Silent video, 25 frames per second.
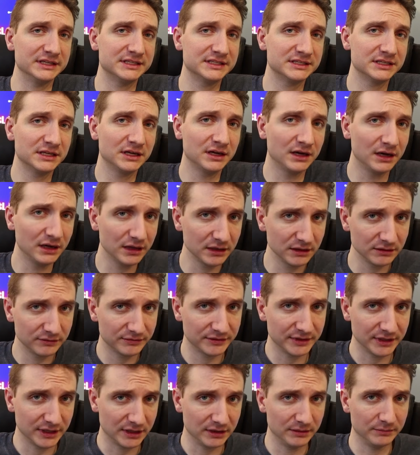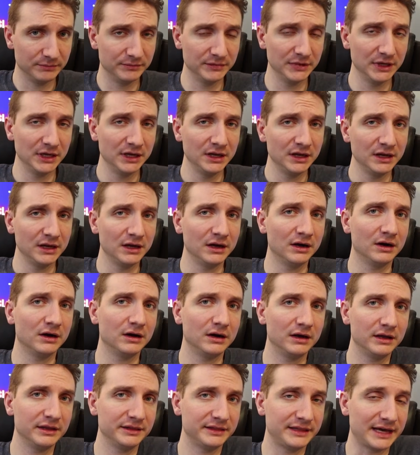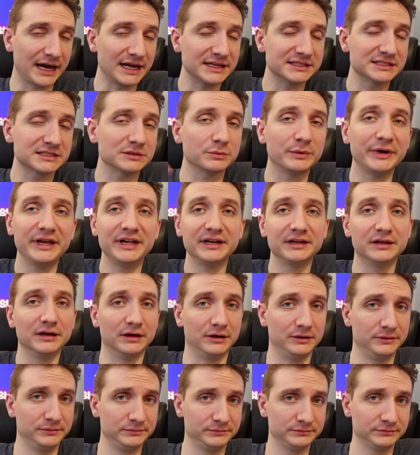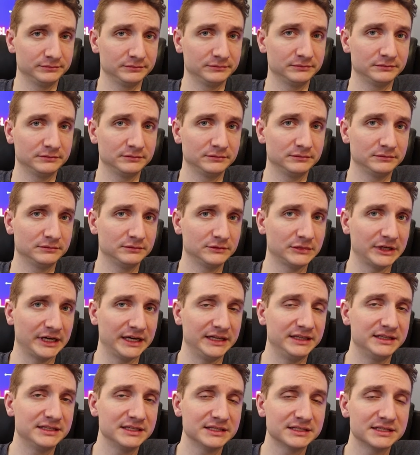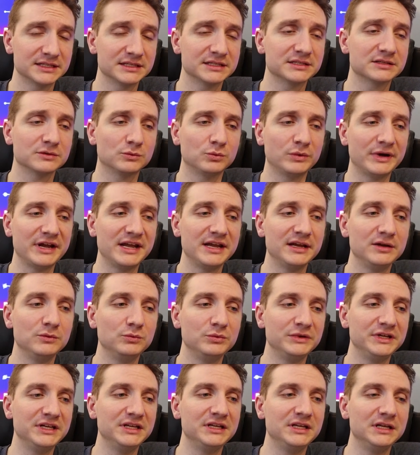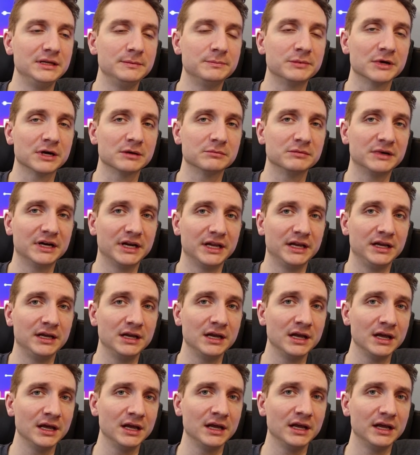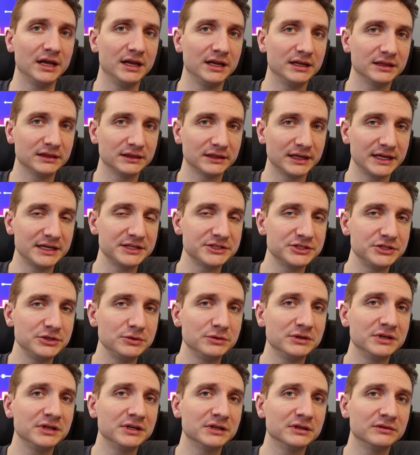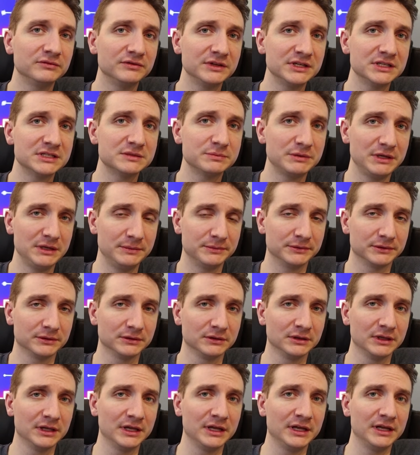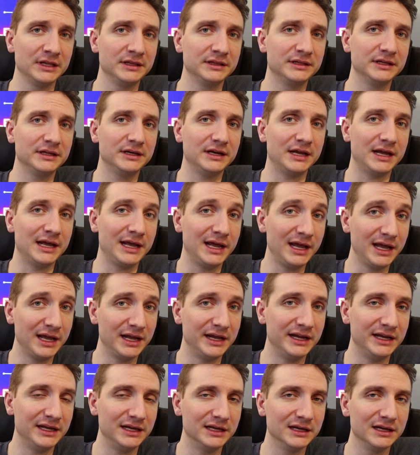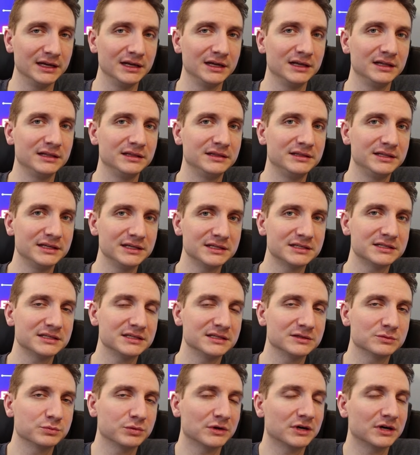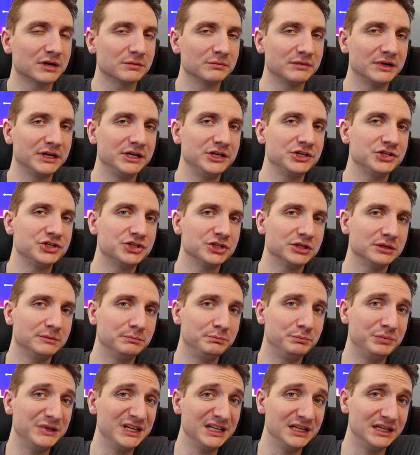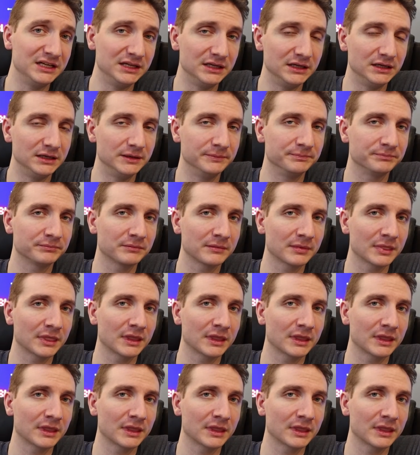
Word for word: a ton of them, that's the way to go, right? This is the way we keep our money. Unless you can convince people that, hey, this is what our money should be,